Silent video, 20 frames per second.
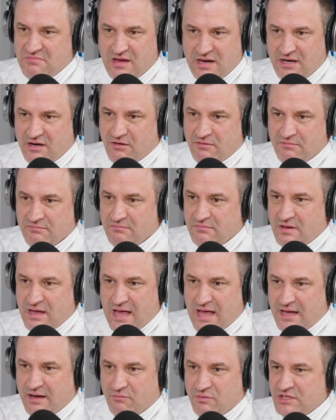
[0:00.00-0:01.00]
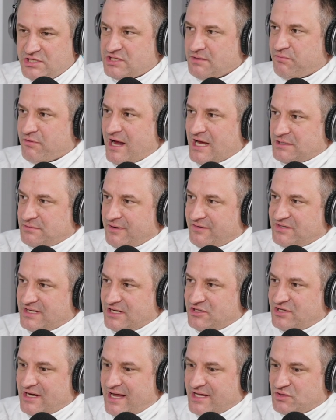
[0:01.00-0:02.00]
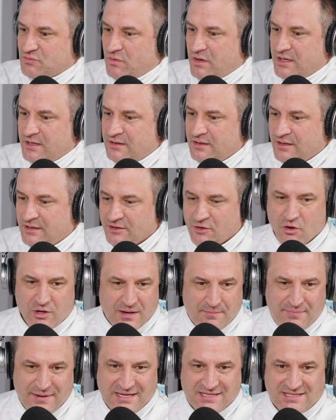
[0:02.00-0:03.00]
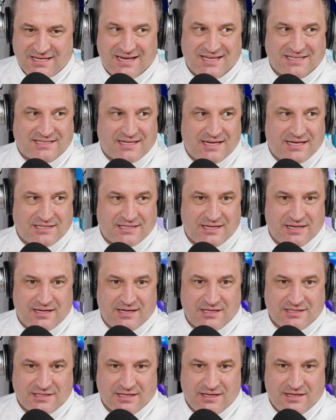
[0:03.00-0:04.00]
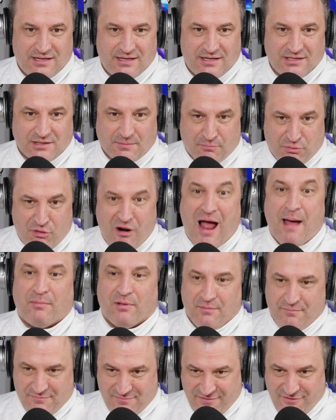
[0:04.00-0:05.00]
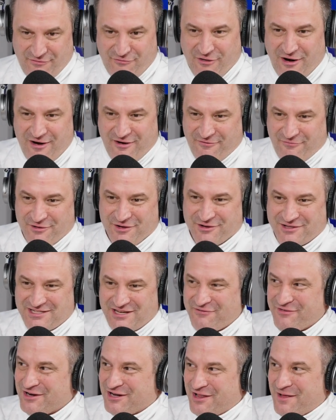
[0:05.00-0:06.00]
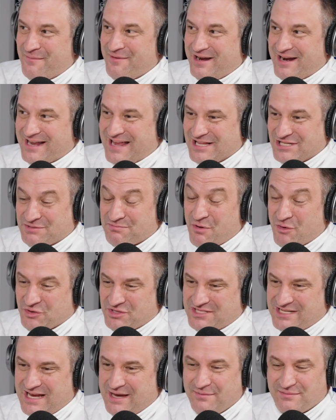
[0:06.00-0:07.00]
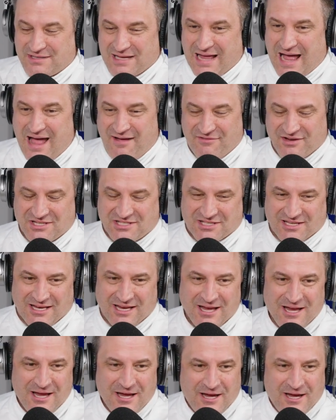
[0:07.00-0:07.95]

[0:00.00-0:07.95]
you know, it wouldn't surprise me if St. John's won. Logan Beeston is a problem for Tiffin-Columbian against most teams, obviously.